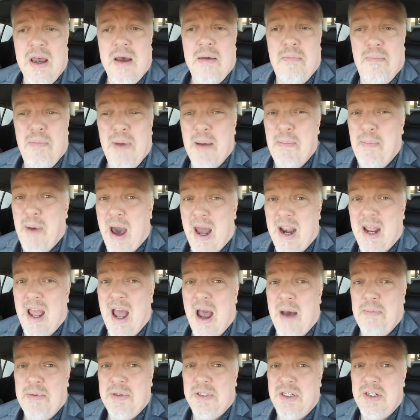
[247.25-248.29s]
my body
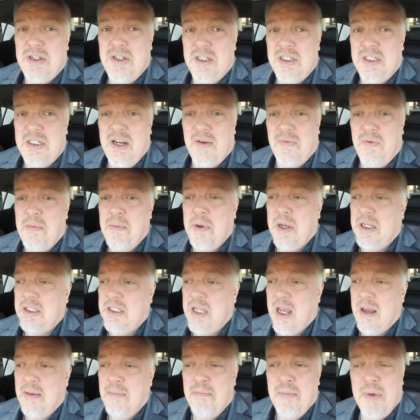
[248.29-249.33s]
composition is different because
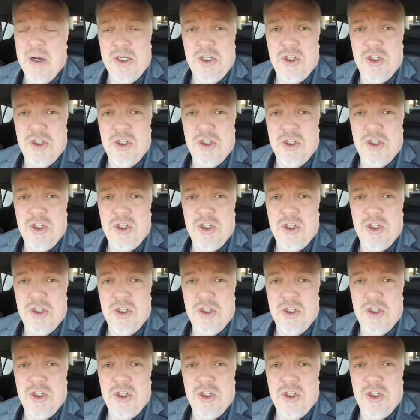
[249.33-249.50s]
I am much